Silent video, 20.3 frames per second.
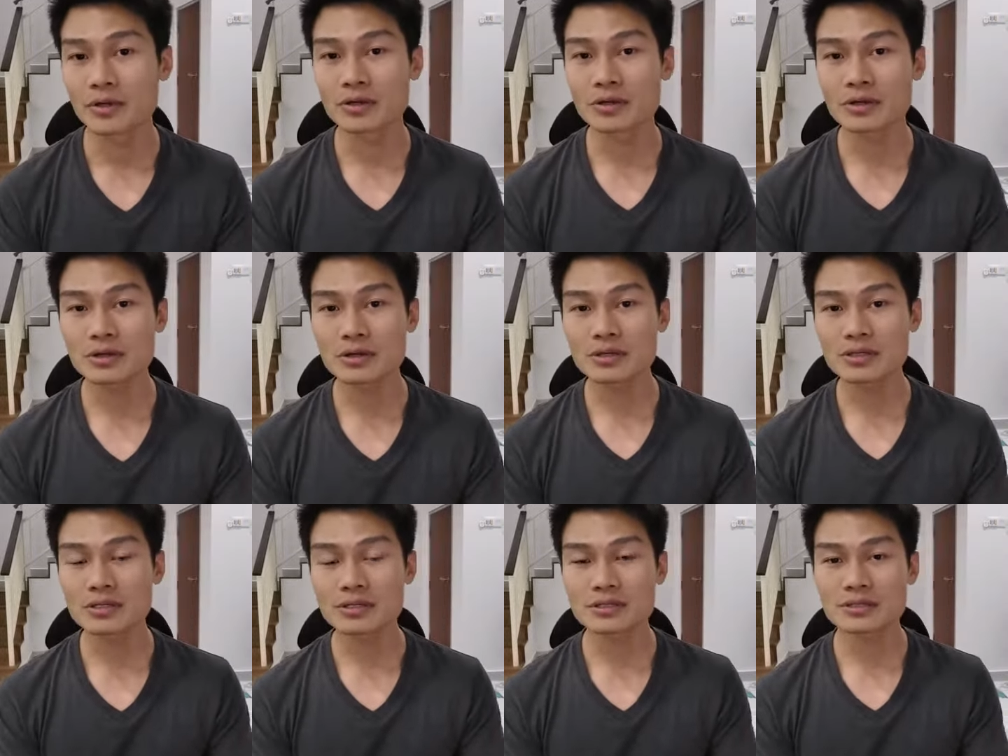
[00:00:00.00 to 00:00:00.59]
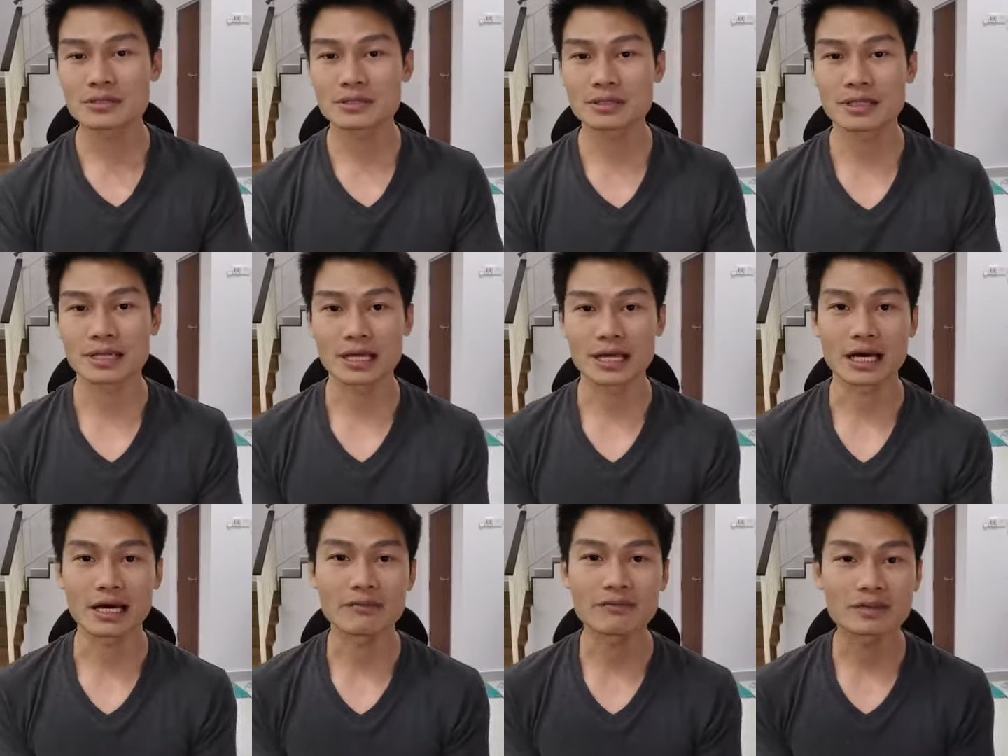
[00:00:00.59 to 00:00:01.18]
Because
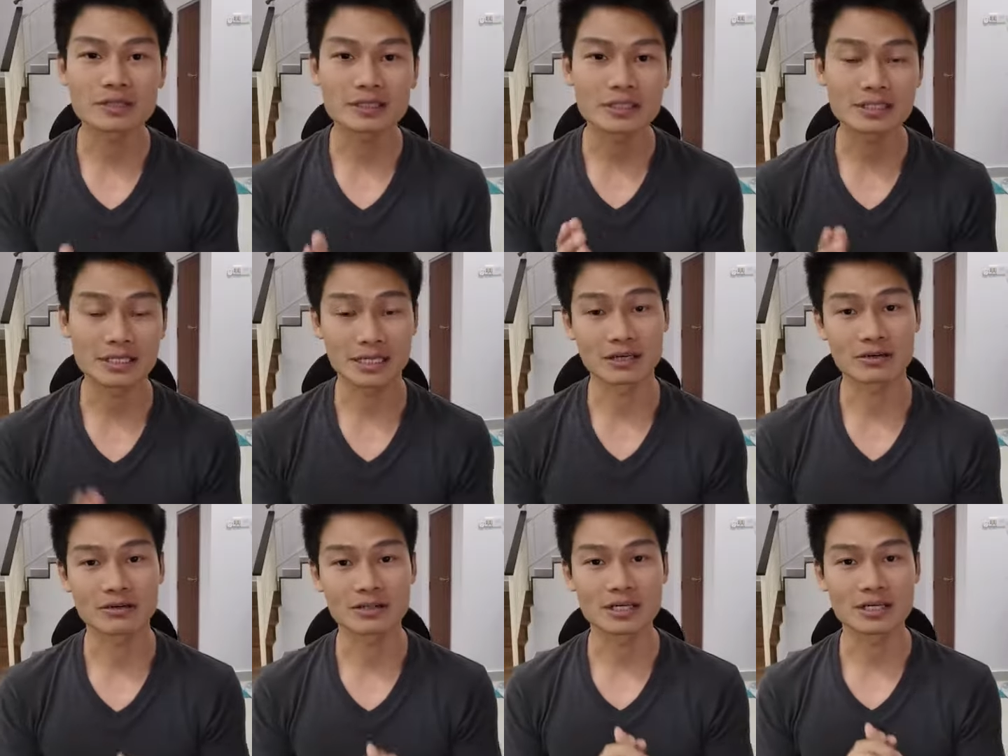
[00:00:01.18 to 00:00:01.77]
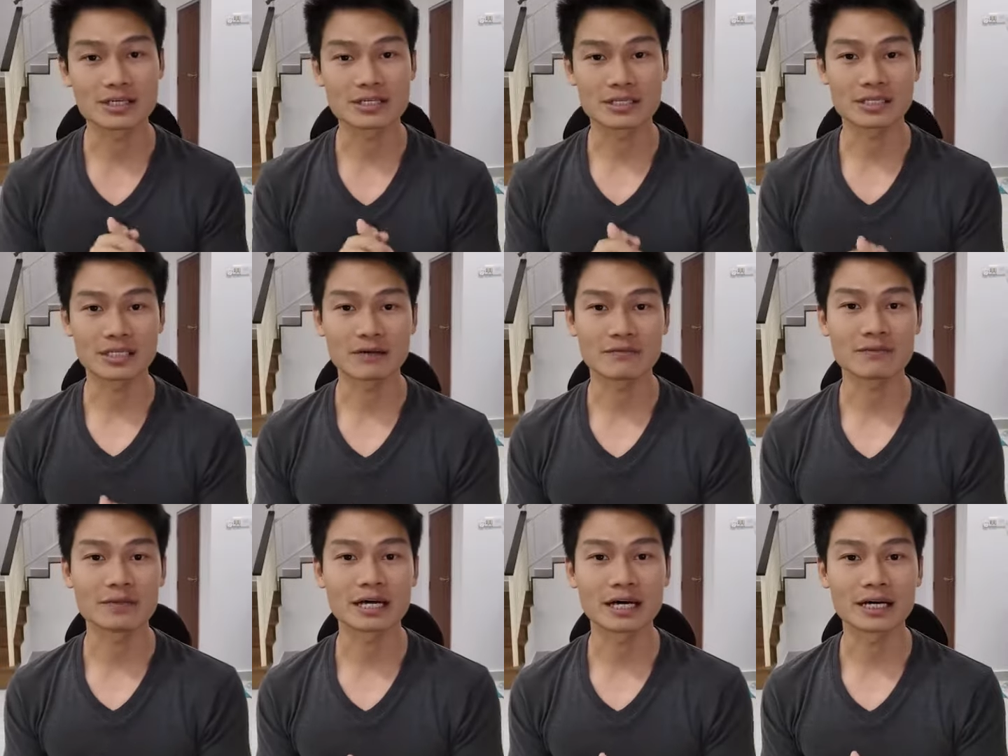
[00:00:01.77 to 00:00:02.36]
like after the calculation
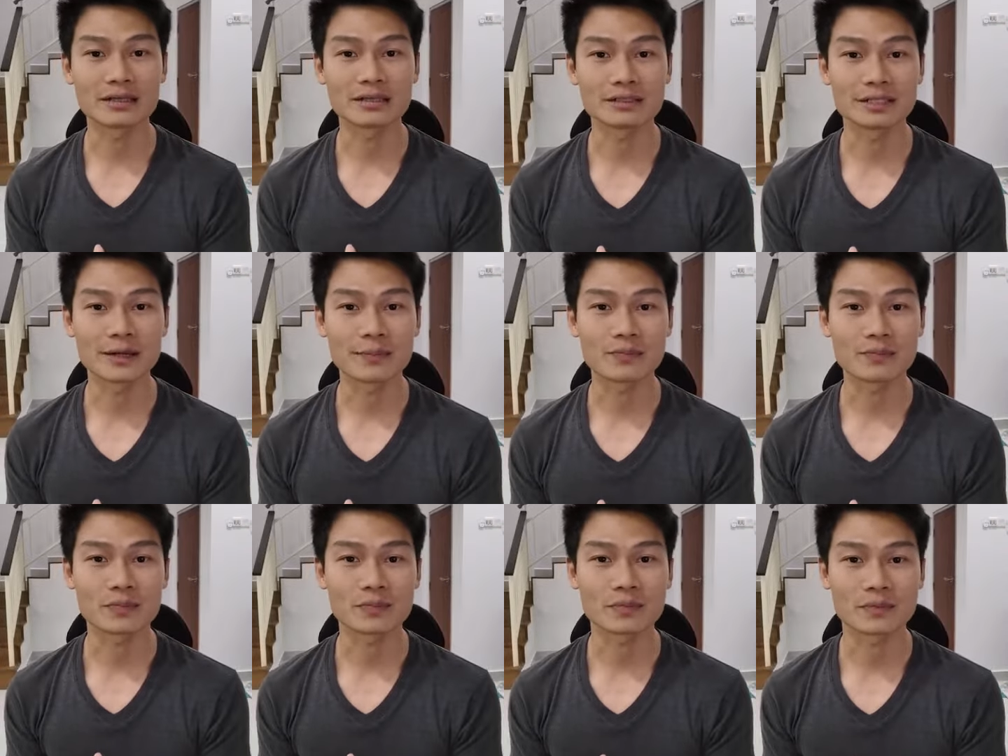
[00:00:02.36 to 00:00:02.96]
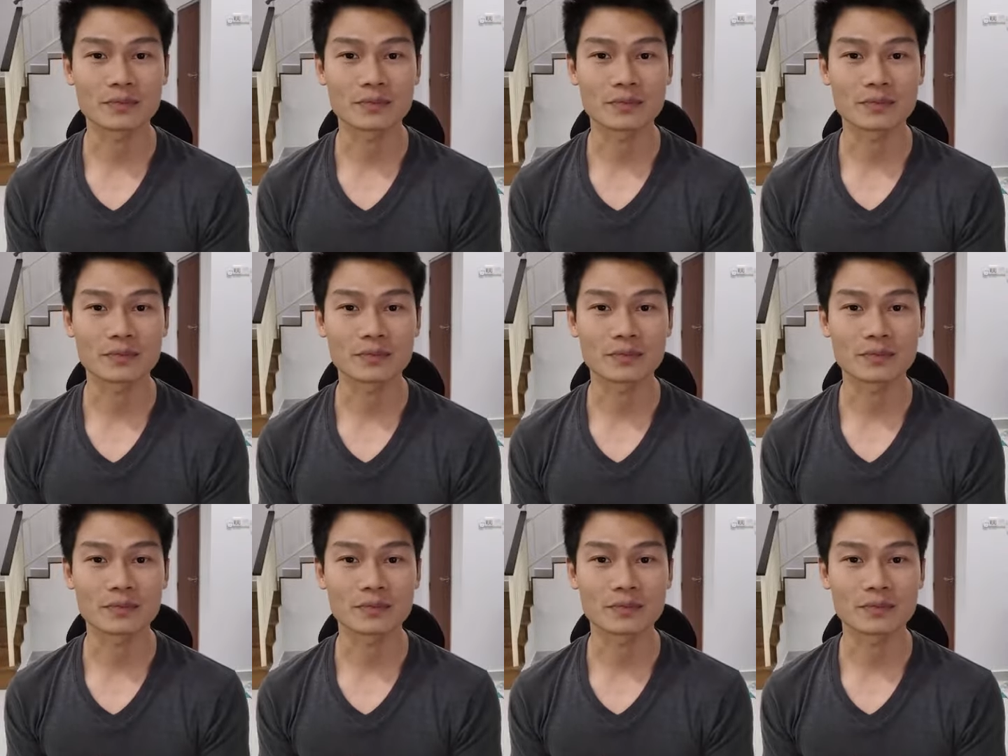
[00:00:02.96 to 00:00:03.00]
I've done, right,